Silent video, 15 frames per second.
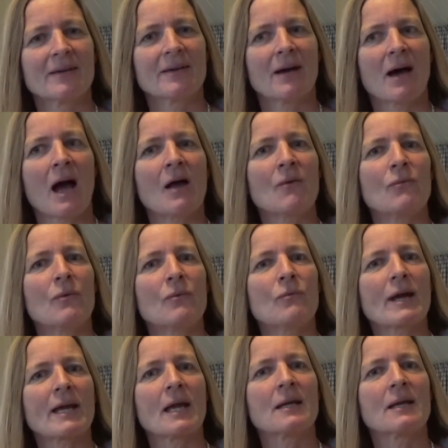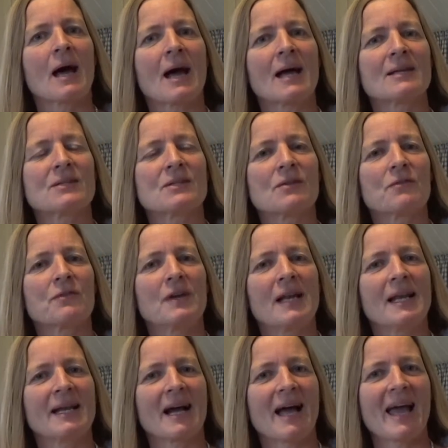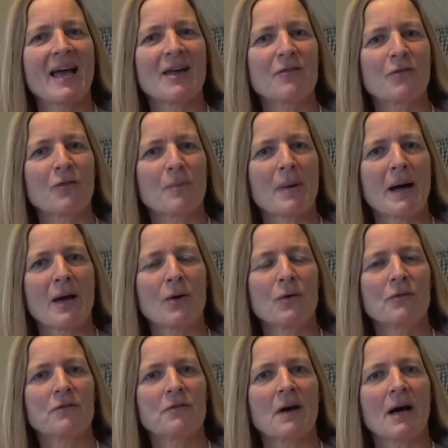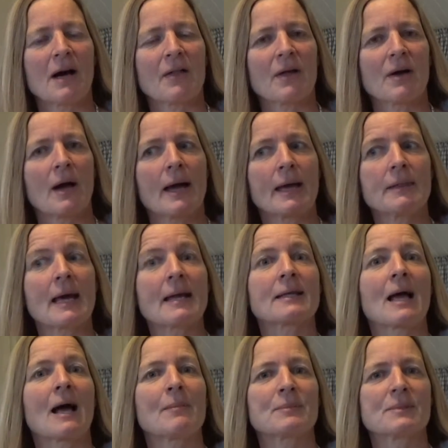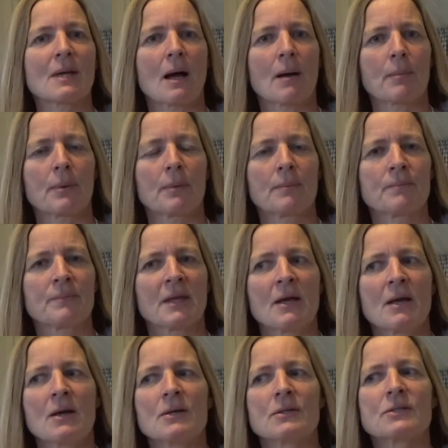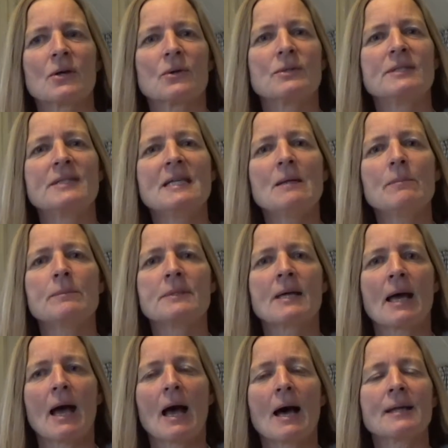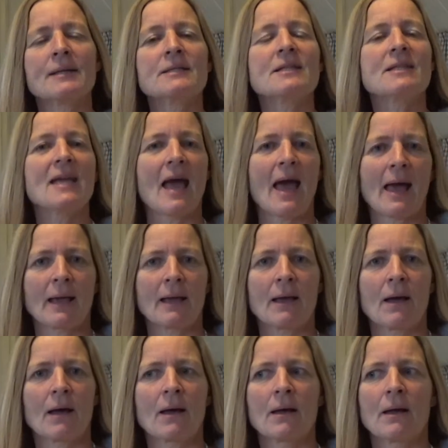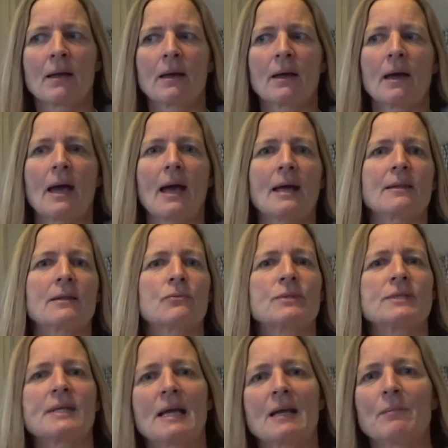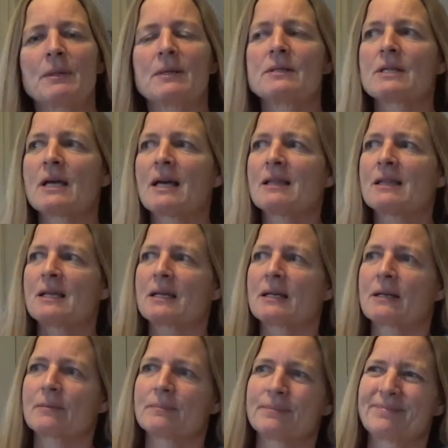I recognize the feeling I had from my own father. That comes up. So deep down under the anger and the resentment and the